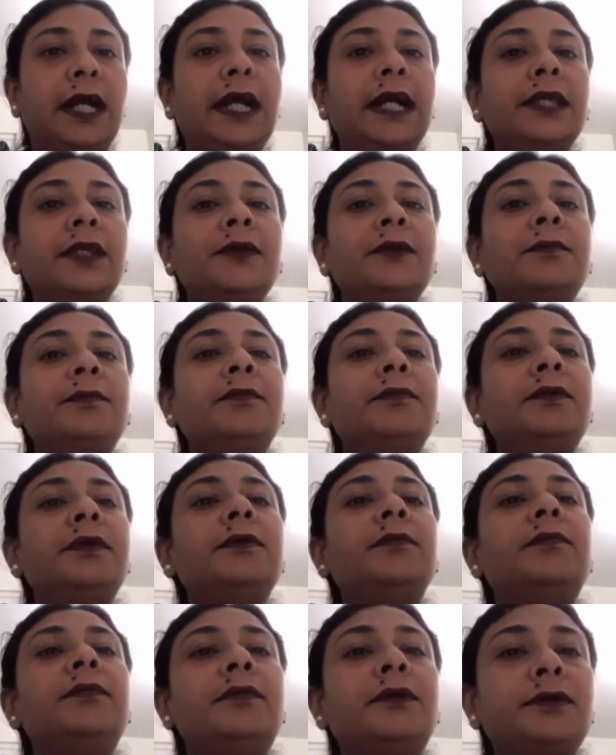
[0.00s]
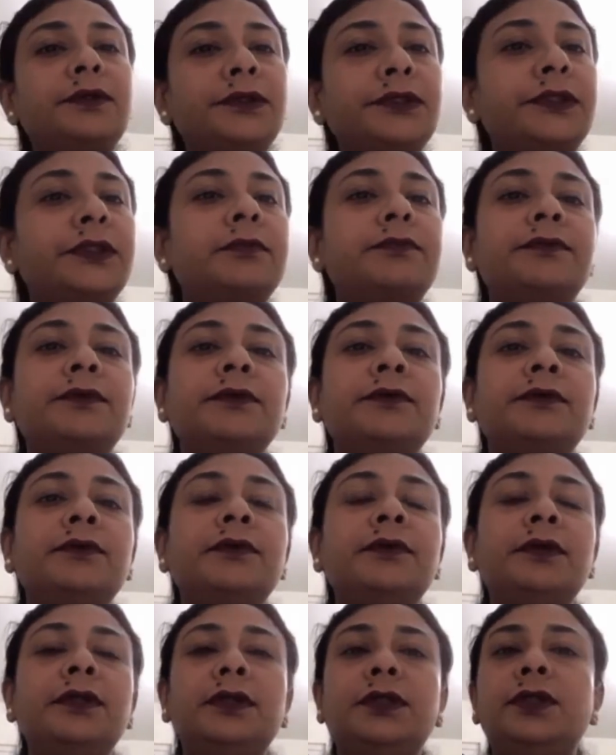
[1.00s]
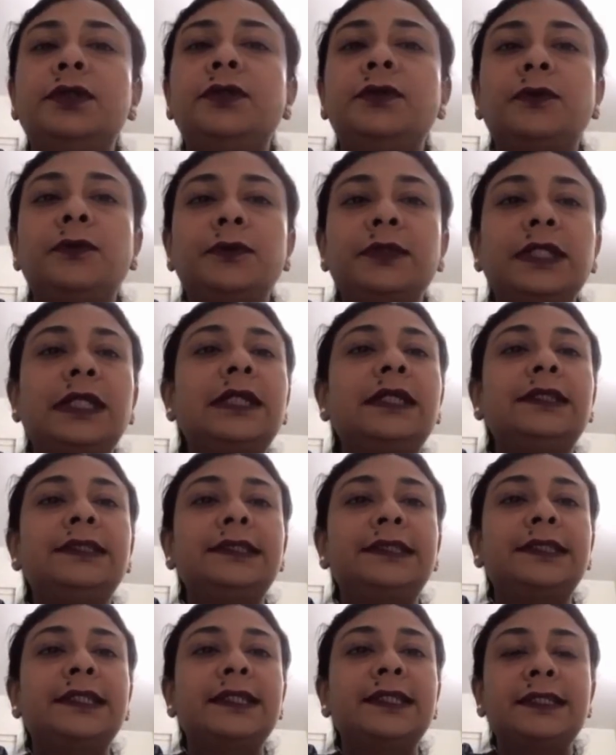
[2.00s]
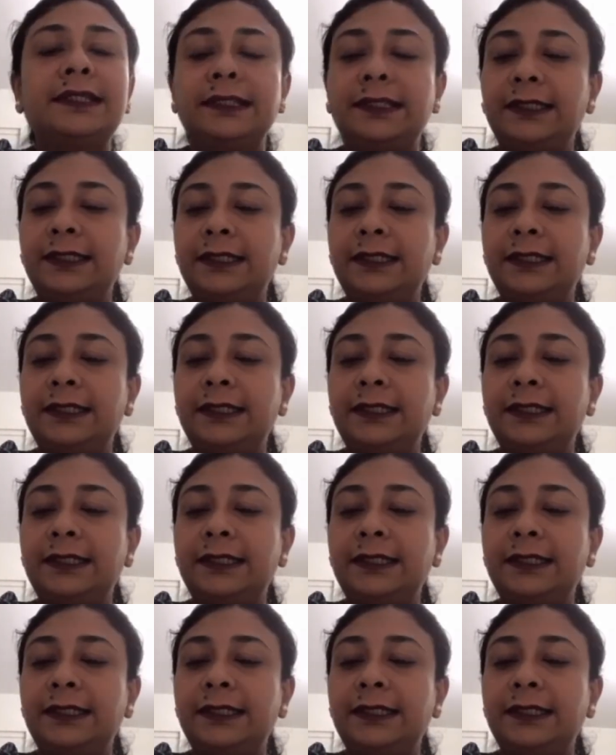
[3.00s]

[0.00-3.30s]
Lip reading: I hope most of you know the answer.